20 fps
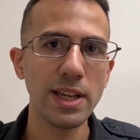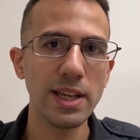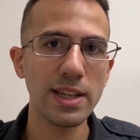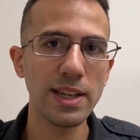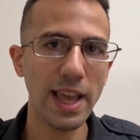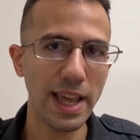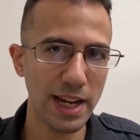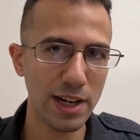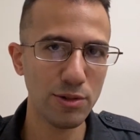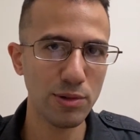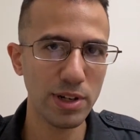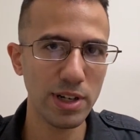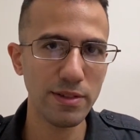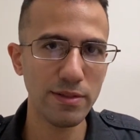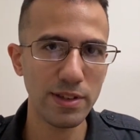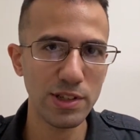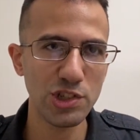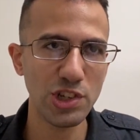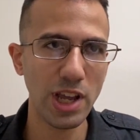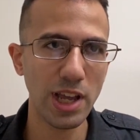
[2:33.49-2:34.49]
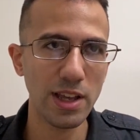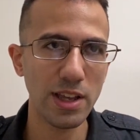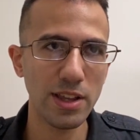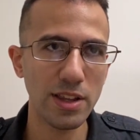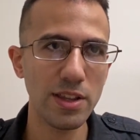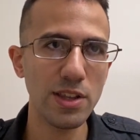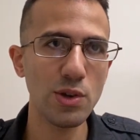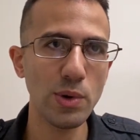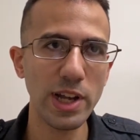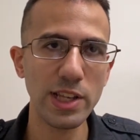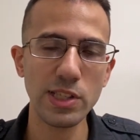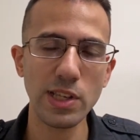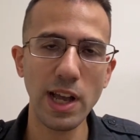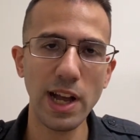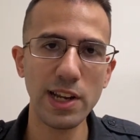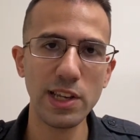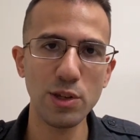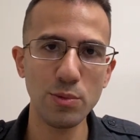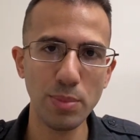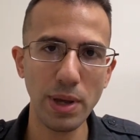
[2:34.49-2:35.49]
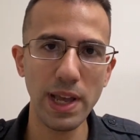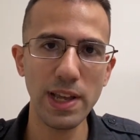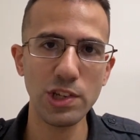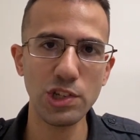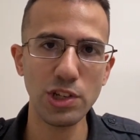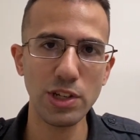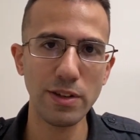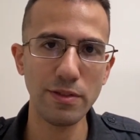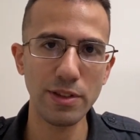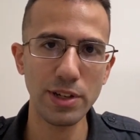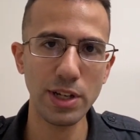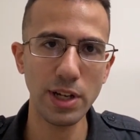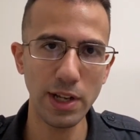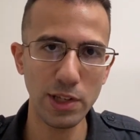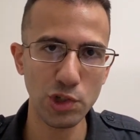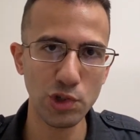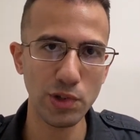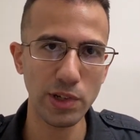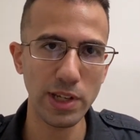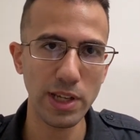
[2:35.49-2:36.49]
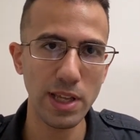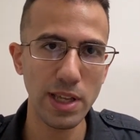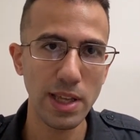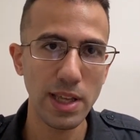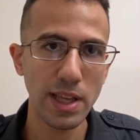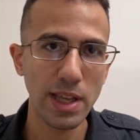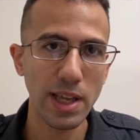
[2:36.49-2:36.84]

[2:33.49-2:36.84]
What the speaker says: getting rid of the U.S. occupation of the country,